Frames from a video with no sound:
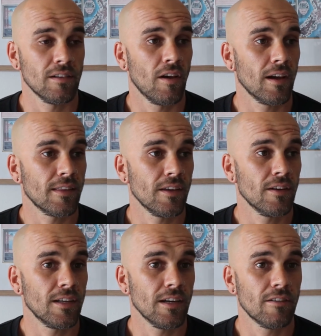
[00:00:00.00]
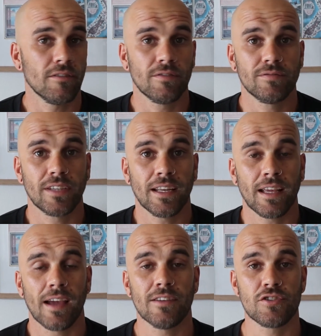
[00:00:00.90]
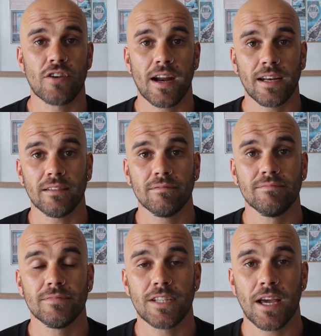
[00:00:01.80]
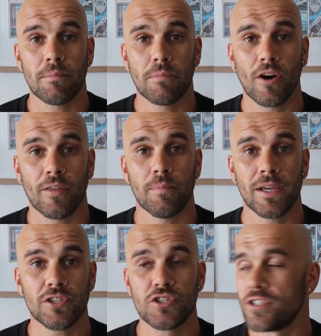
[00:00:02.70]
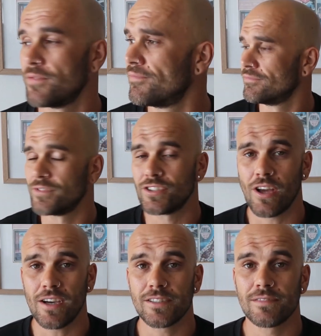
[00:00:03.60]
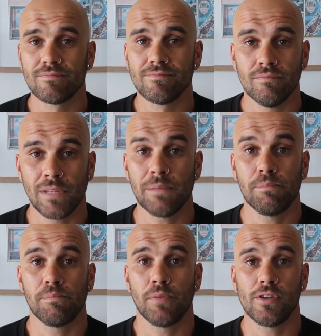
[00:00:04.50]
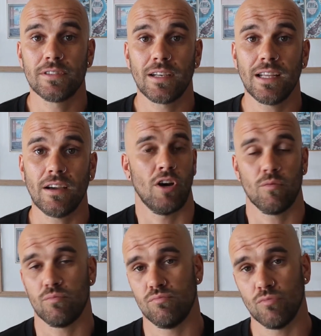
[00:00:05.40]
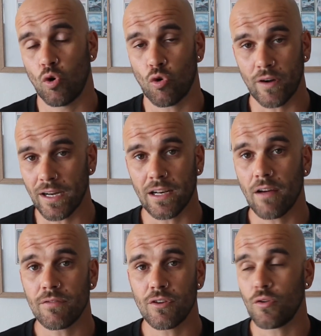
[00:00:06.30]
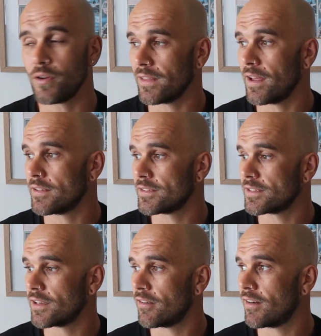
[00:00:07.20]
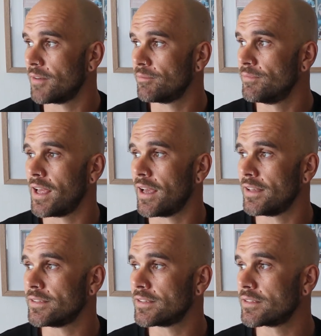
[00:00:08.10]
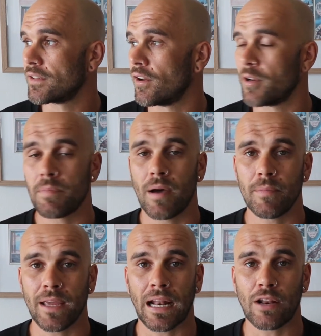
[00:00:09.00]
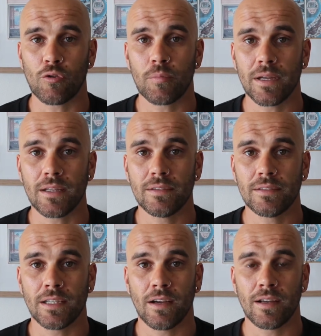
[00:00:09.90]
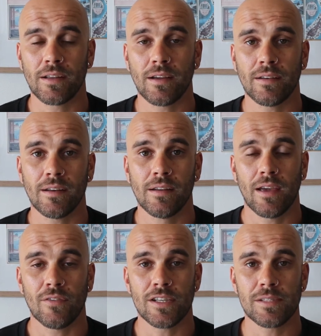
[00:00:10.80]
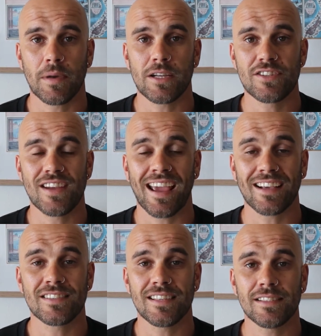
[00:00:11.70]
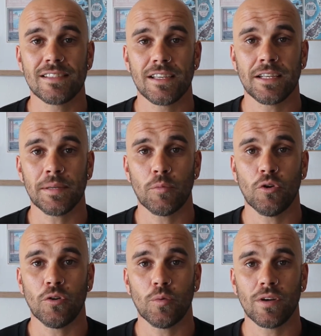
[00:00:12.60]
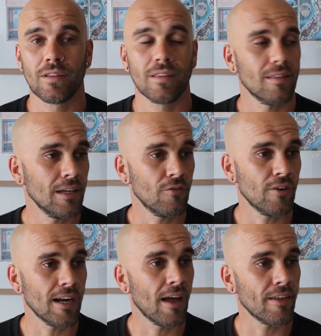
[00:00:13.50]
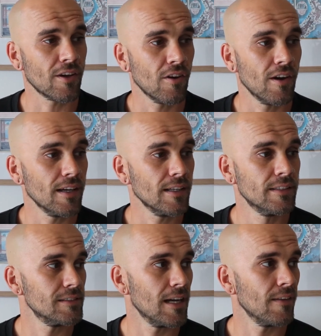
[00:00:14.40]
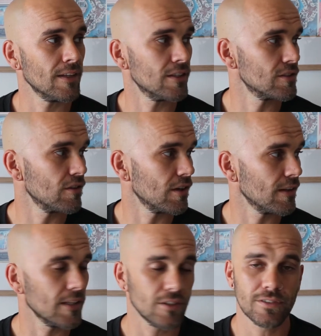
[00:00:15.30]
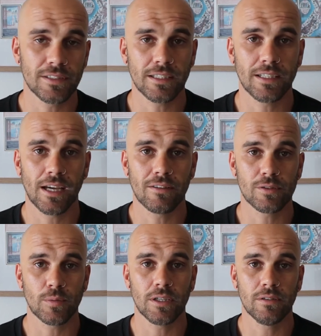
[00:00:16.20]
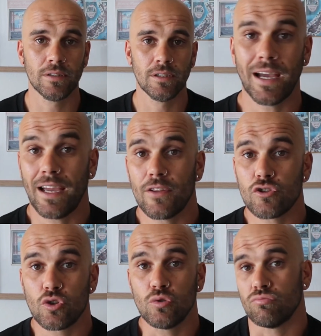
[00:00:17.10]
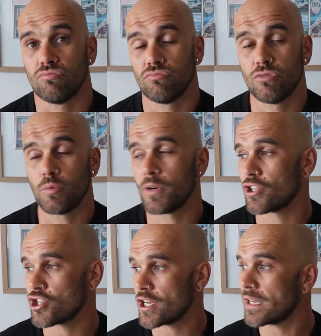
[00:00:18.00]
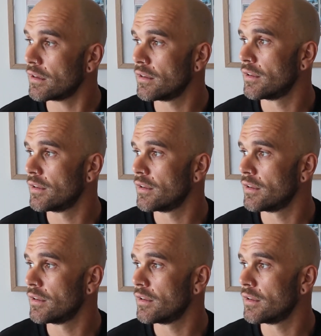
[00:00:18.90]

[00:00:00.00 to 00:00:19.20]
like the idea of getting out and training down by the beach? It's nice. Me personally, I already loved doing that, so it has kind of bummed me out a little bit. You know, I don't have as much access anymore with every other guy down there deciding they're using it now as well. But hey, that's cool. Look, we've got to share.